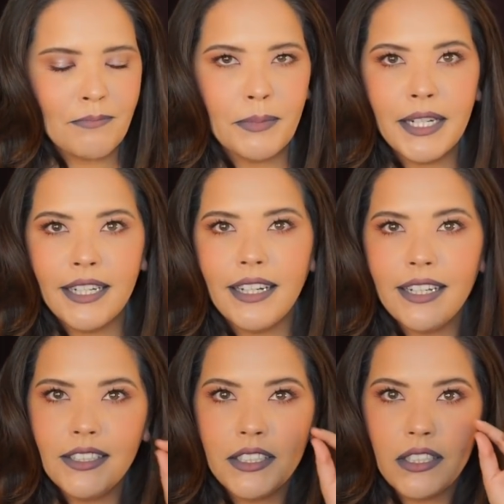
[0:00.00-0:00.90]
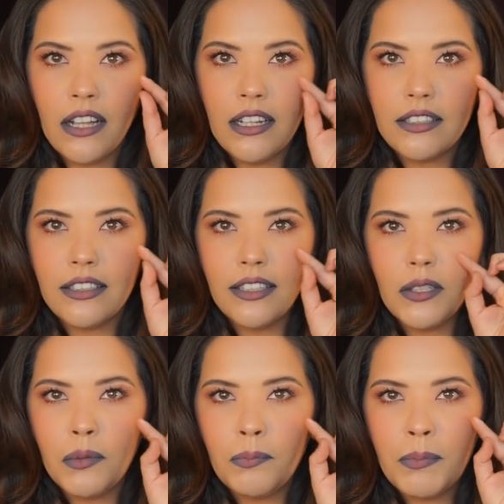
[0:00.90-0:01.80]
but I just saw like the
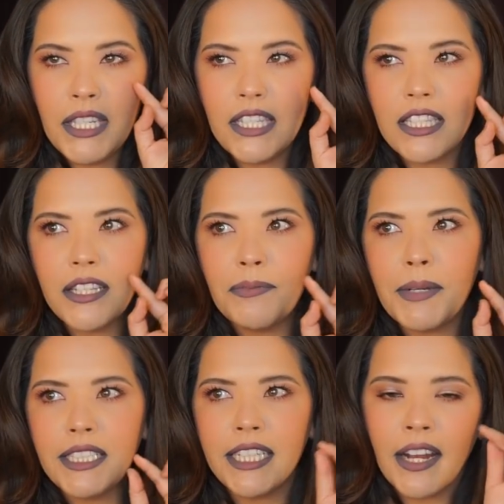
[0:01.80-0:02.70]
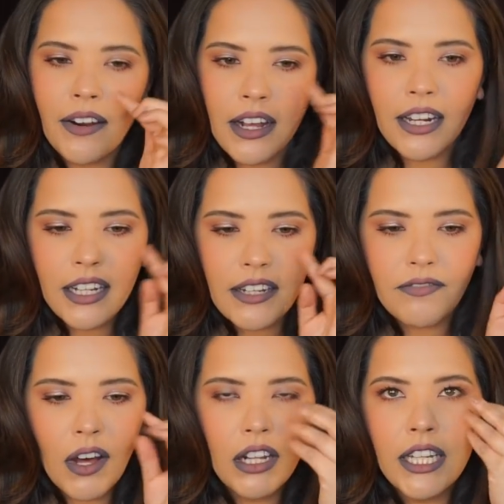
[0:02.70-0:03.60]
little pieces of mascara kind of like
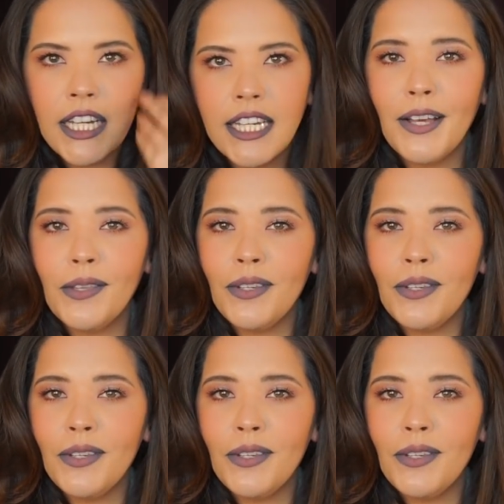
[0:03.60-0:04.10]
falling.